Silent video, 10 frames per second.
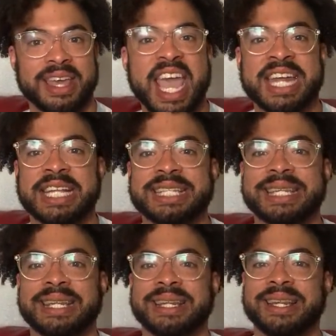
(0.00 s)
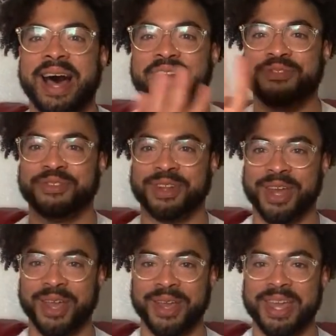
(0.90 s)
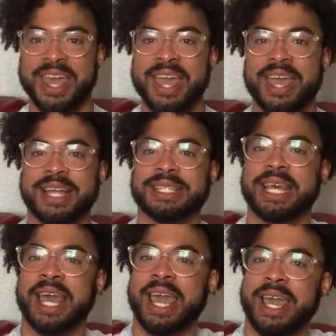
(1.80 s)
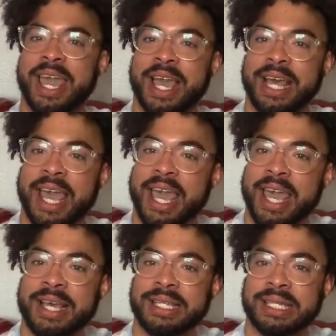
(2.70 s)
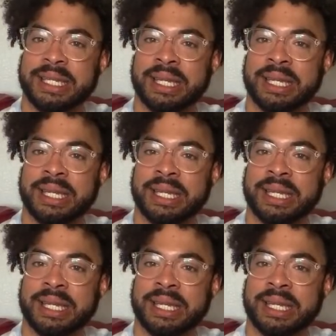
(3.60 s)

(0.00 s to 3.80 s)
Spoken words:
And it's lovely. It is